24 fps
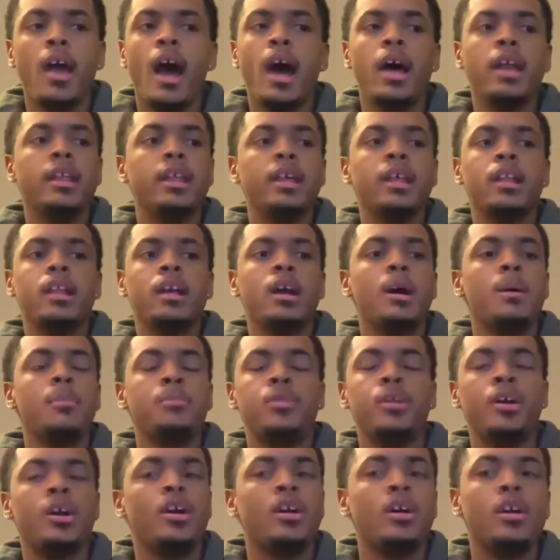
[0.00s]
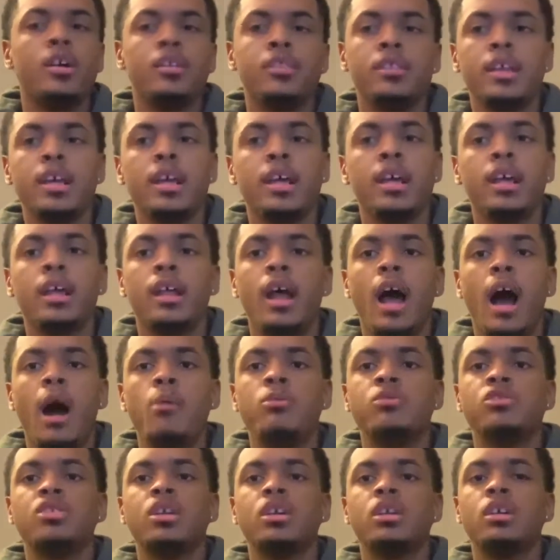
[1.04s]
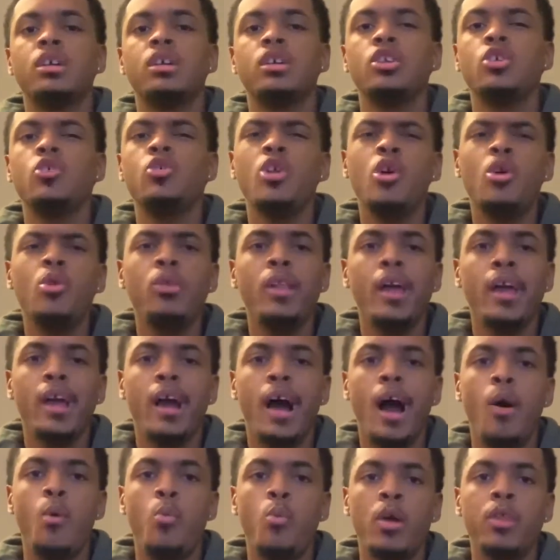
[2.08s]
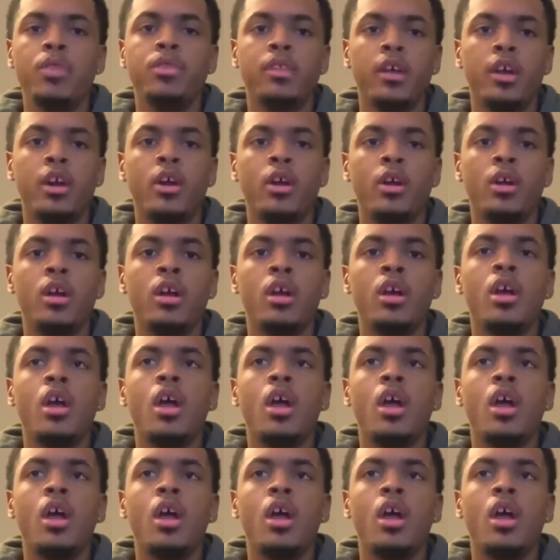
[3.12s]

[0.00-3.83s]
I didn't come there thinking I was gonna, you know, like I went there